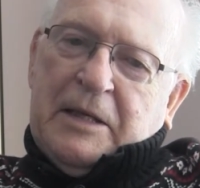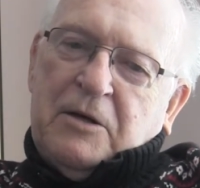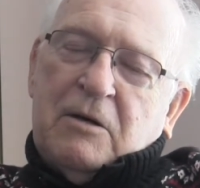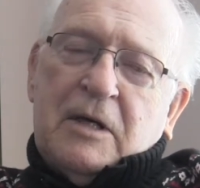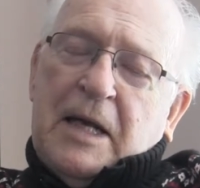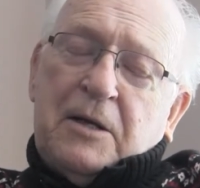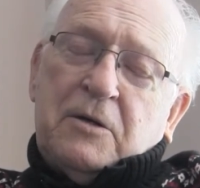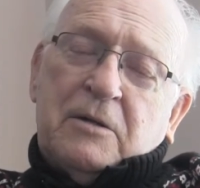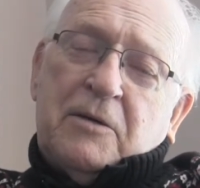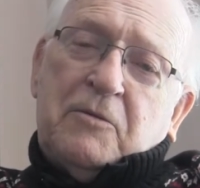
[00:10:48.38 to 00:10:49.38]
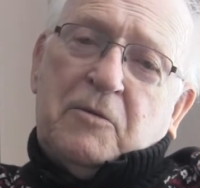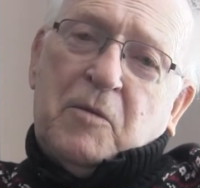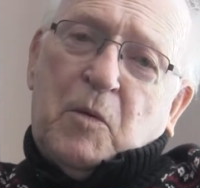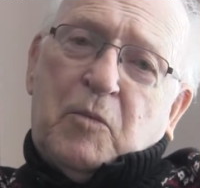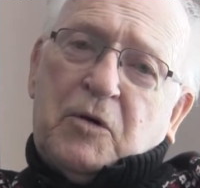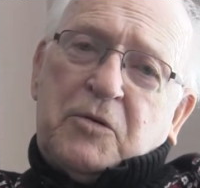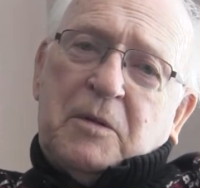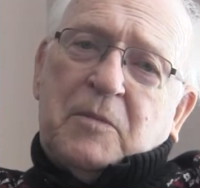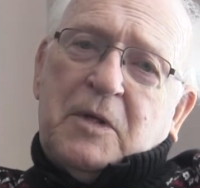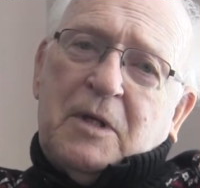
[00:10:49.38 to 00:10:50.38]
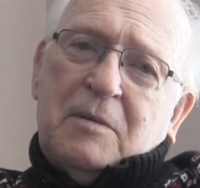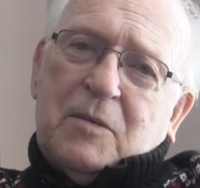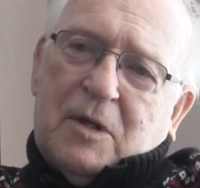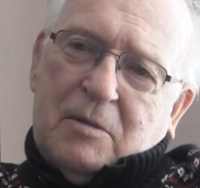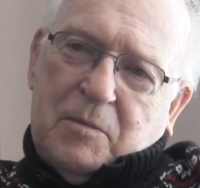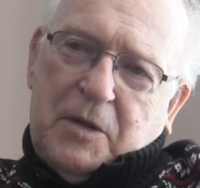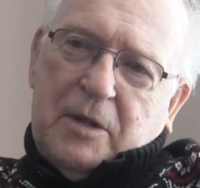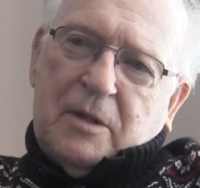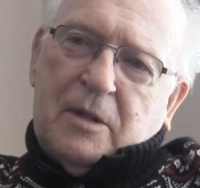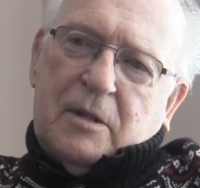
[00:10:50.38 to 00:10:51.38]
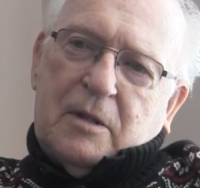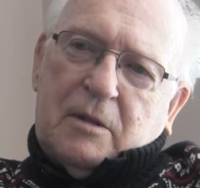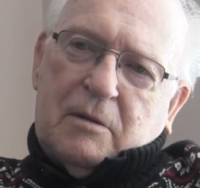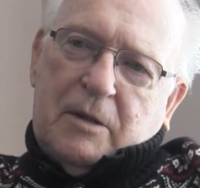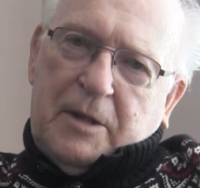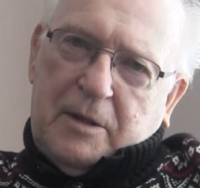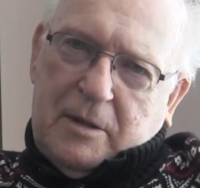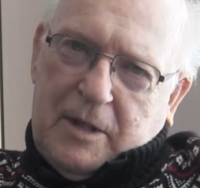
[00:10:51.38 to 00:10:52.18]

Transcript: You know, and I don't even remember Jim Dunbar being in our grade.